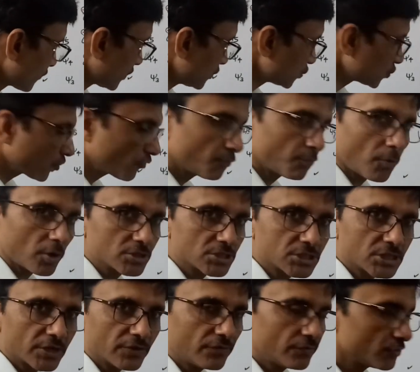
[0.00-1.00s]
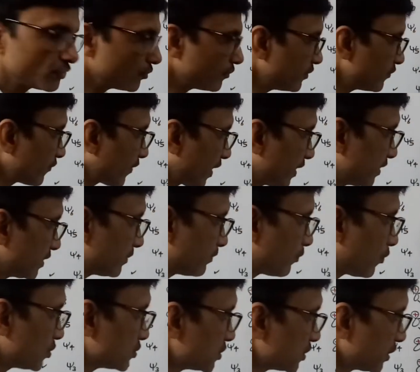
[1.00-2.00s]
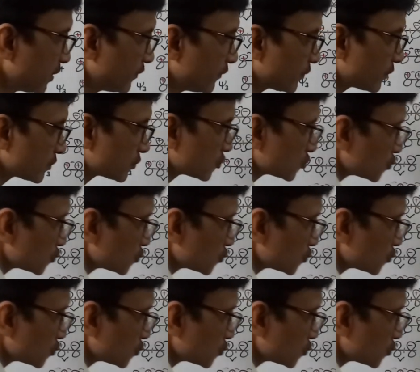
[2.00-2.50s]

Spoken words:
front of positive you will find the positive.